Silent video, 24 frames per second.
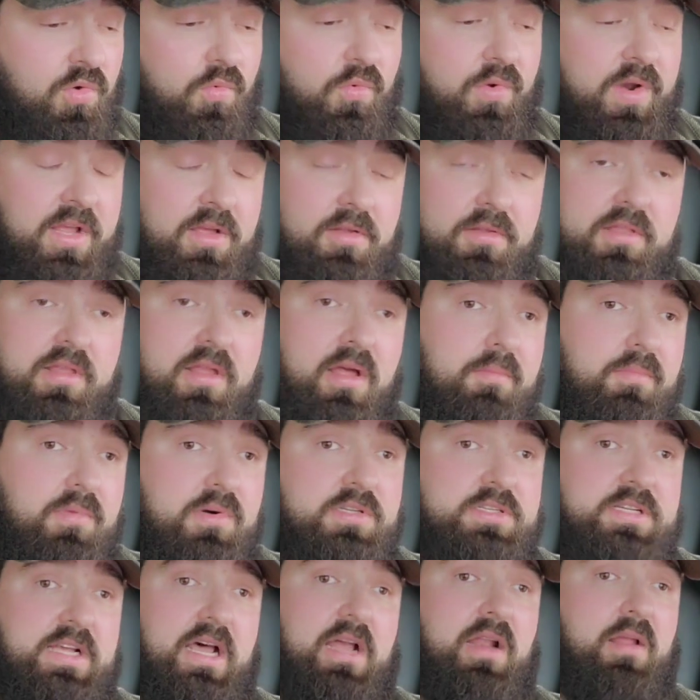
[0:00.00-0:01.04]
real
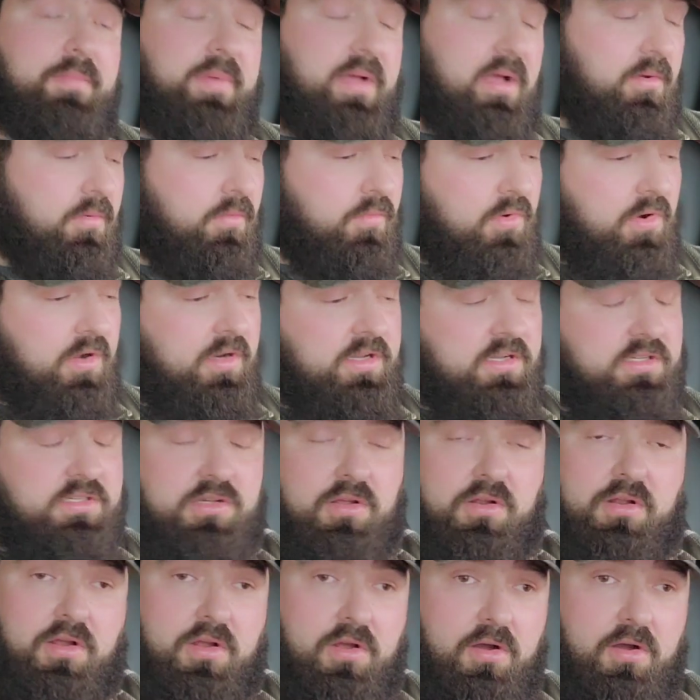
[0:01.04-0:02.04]
numbers out about what it's going to